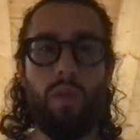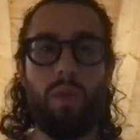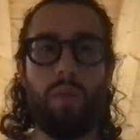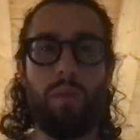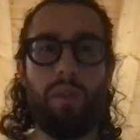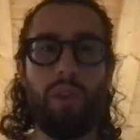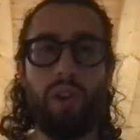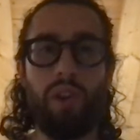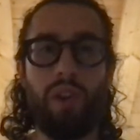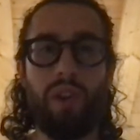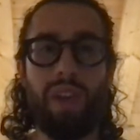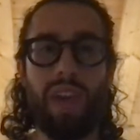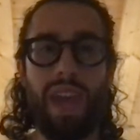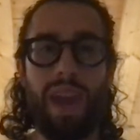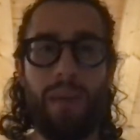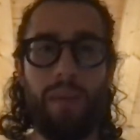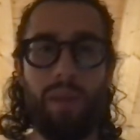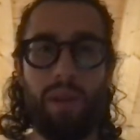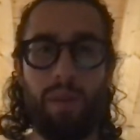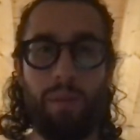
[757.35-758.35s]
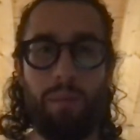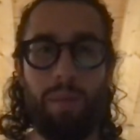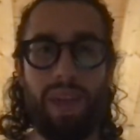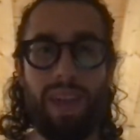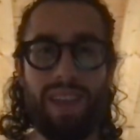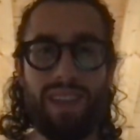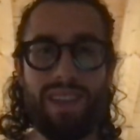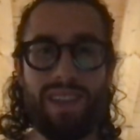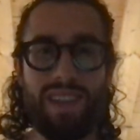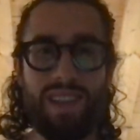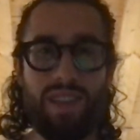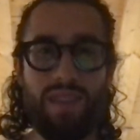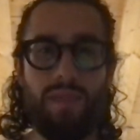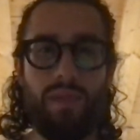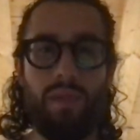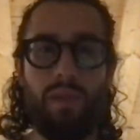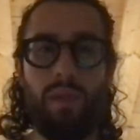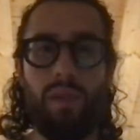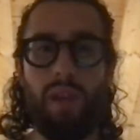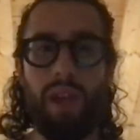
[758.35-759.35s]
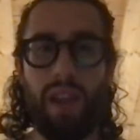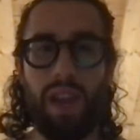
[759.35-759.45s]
per capita basis for any